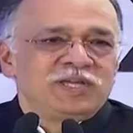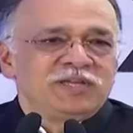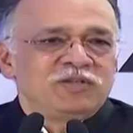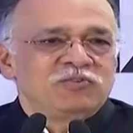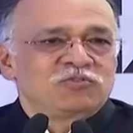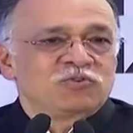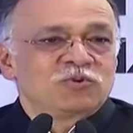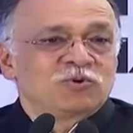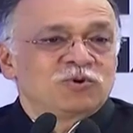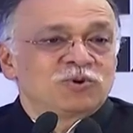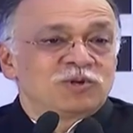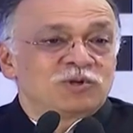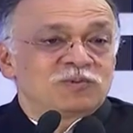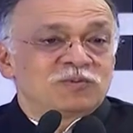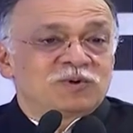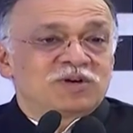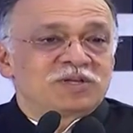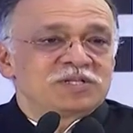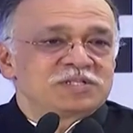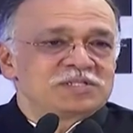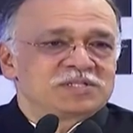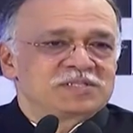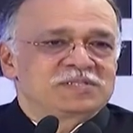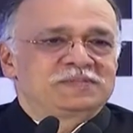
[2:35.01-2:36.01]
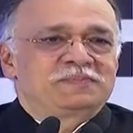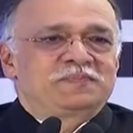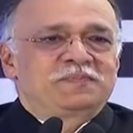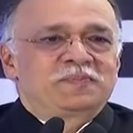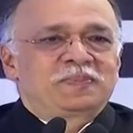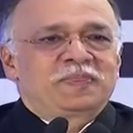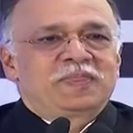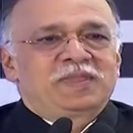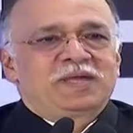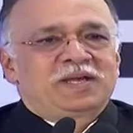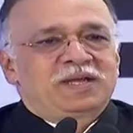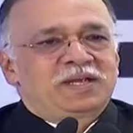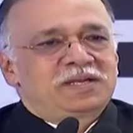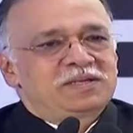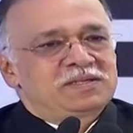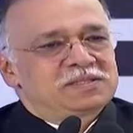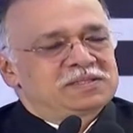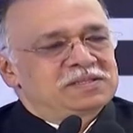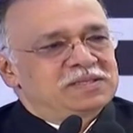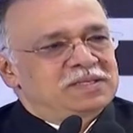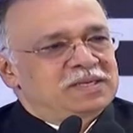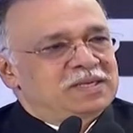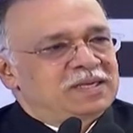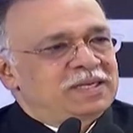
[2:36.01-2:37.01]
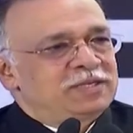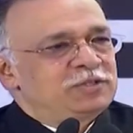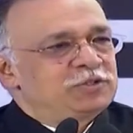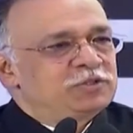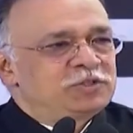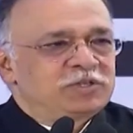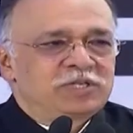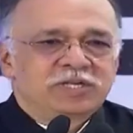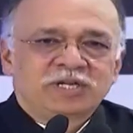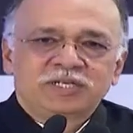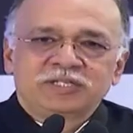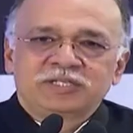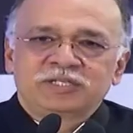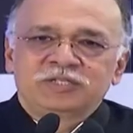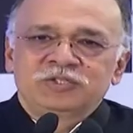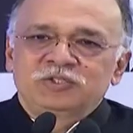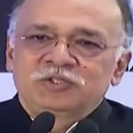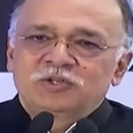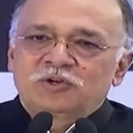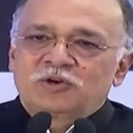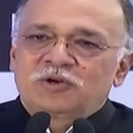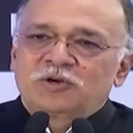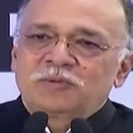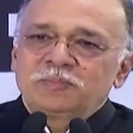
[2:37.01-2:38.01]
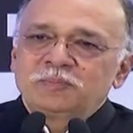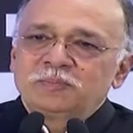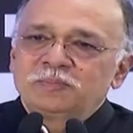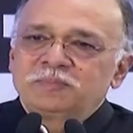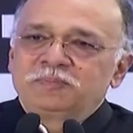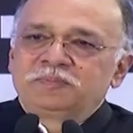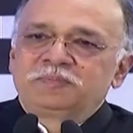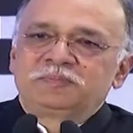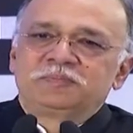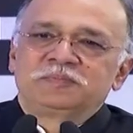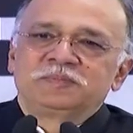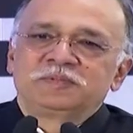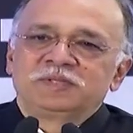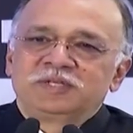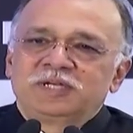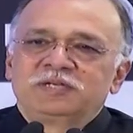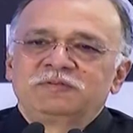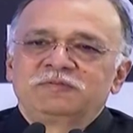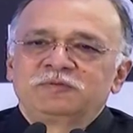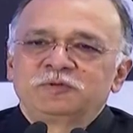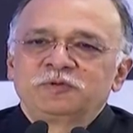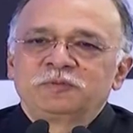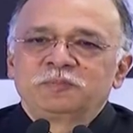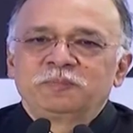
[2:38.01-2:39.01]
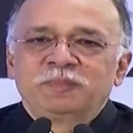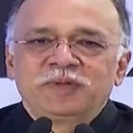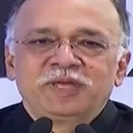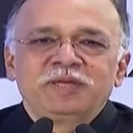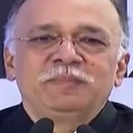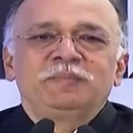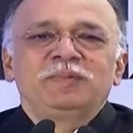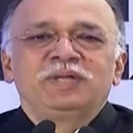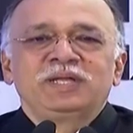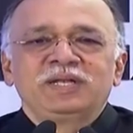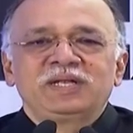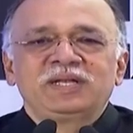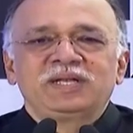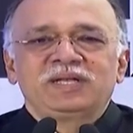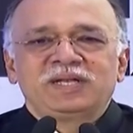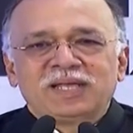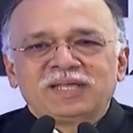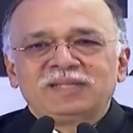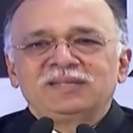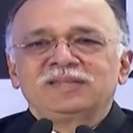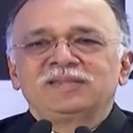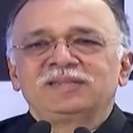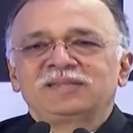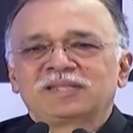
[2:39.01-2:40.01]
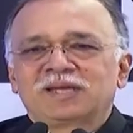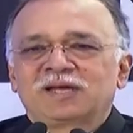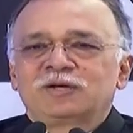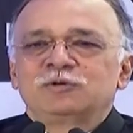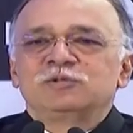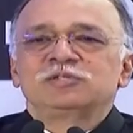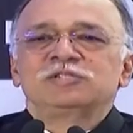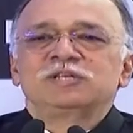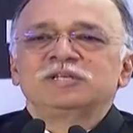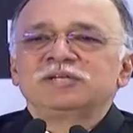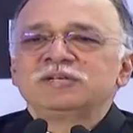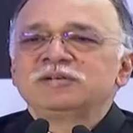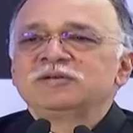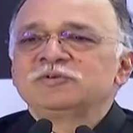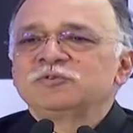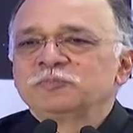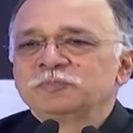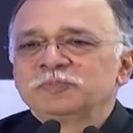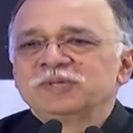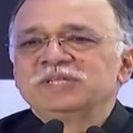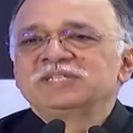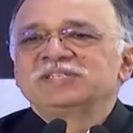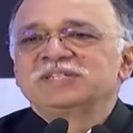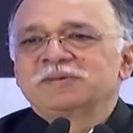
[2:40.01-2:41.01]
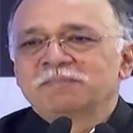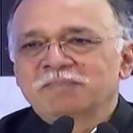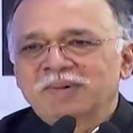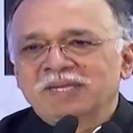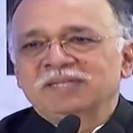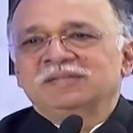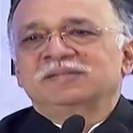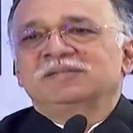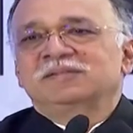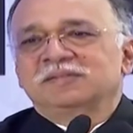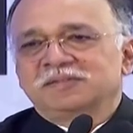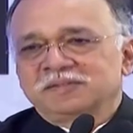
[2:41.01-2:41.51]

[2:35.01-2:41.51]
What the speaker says: His goal was that I should get a job that would pay me 10,000 rupees a month.